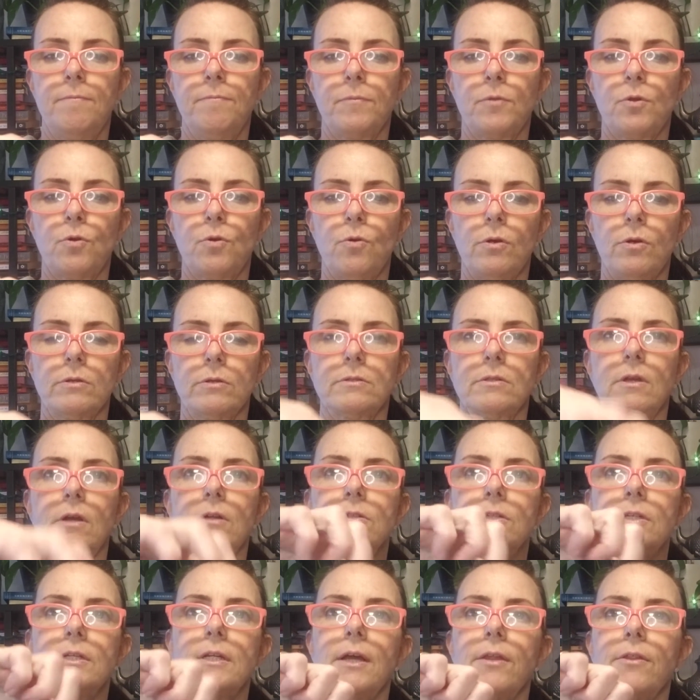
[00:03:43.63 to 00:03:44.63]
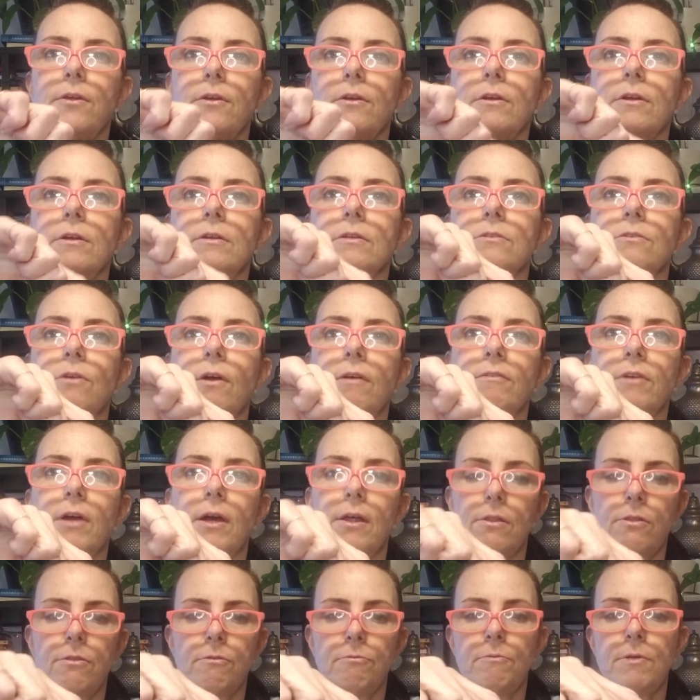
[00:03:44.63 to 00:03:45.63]
corks all together. So I've
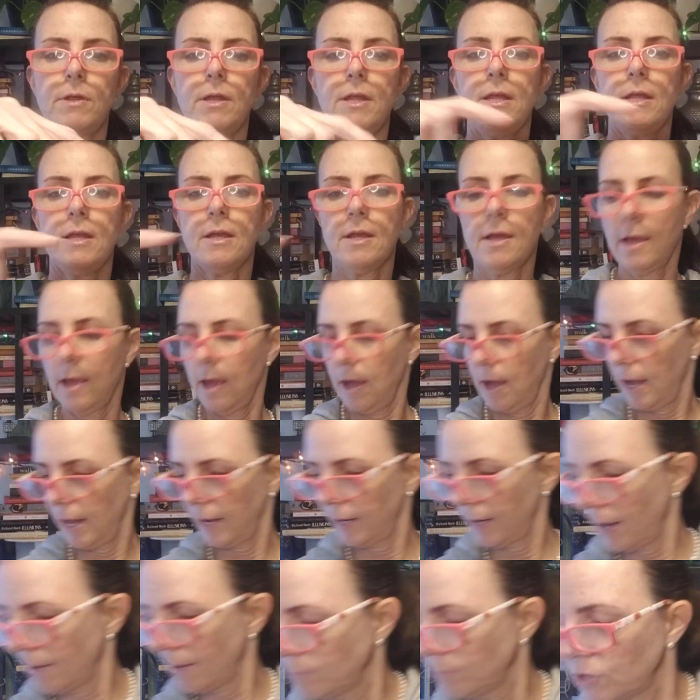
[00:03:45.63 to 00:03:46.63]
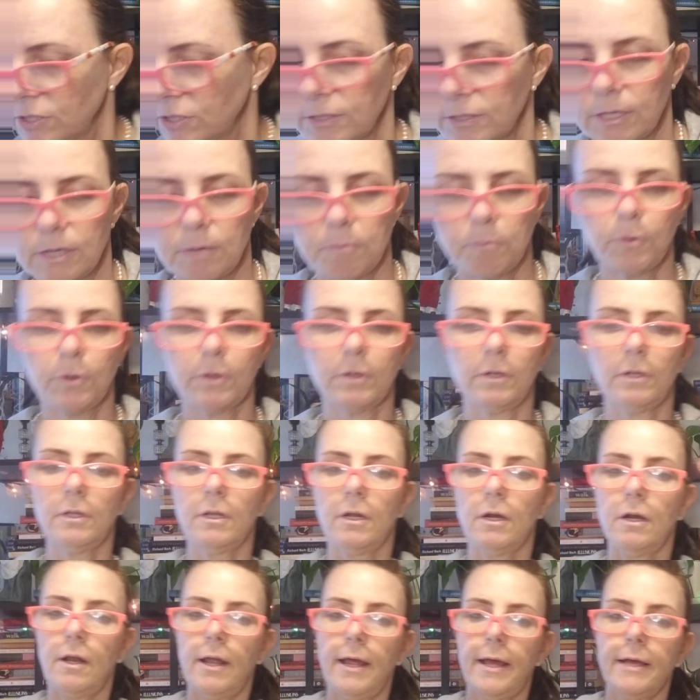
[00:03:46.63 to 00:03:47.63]
got 3, and I'm just going to put a
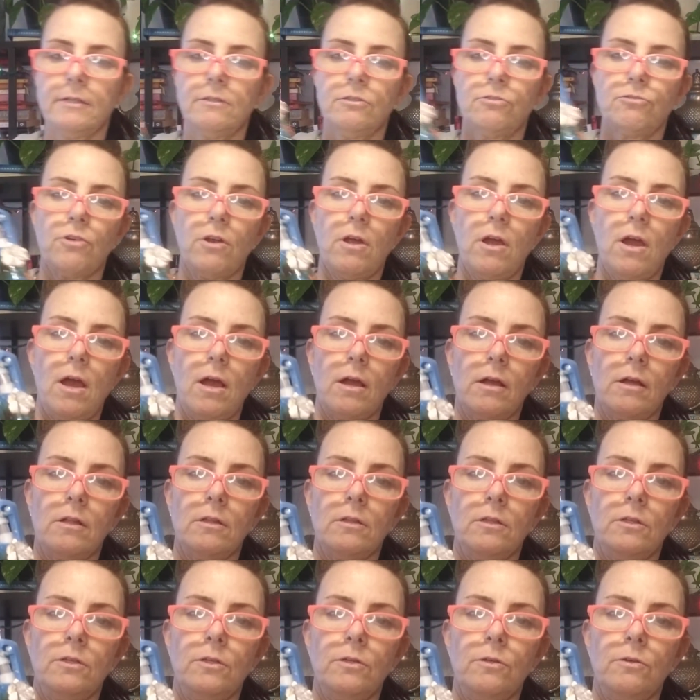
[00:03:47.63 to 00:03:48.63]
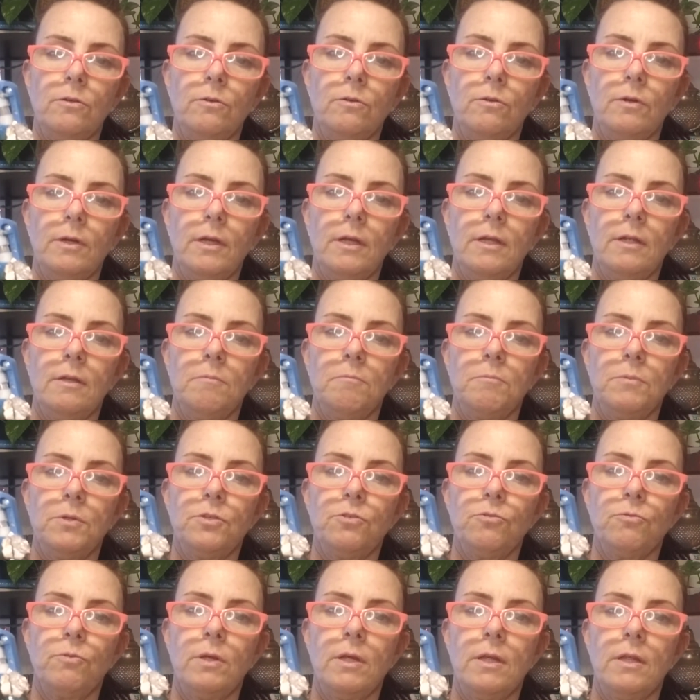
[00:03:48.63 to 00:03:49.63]
little extra hot glue in
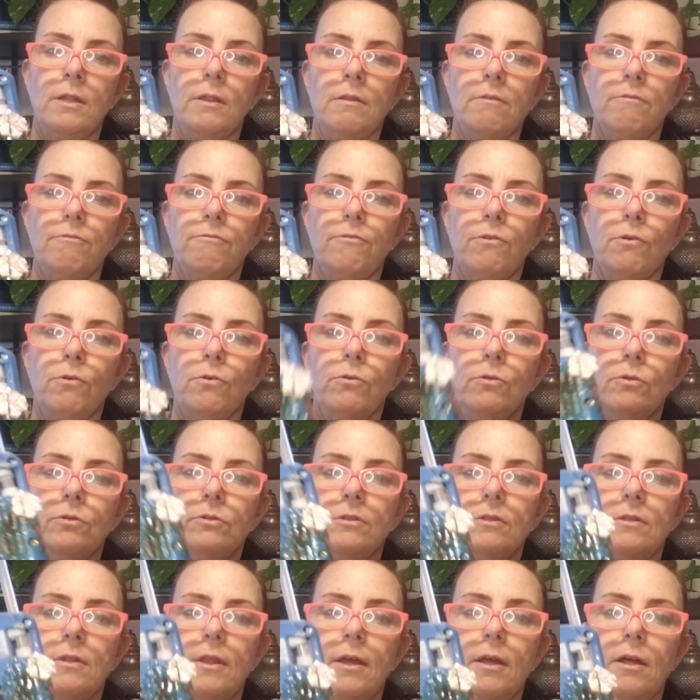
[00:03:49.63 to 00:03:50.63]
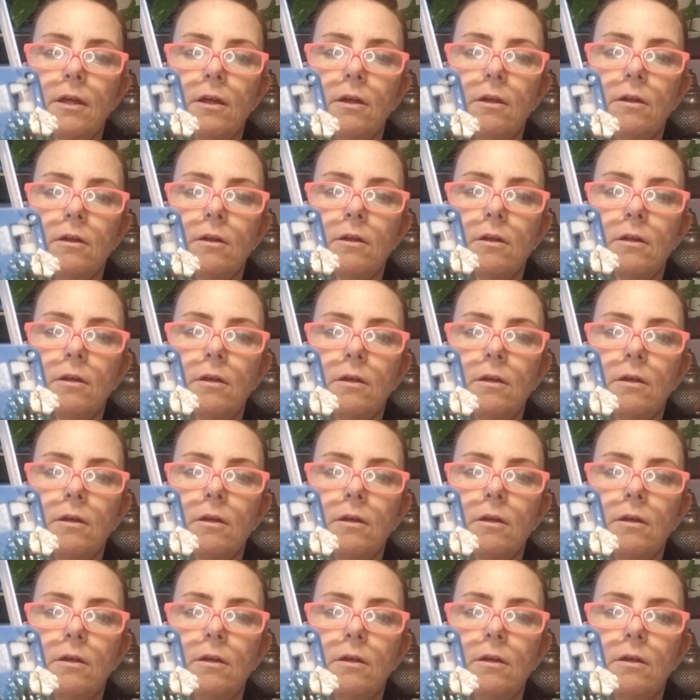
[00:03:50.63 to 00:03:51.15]
between the folds there.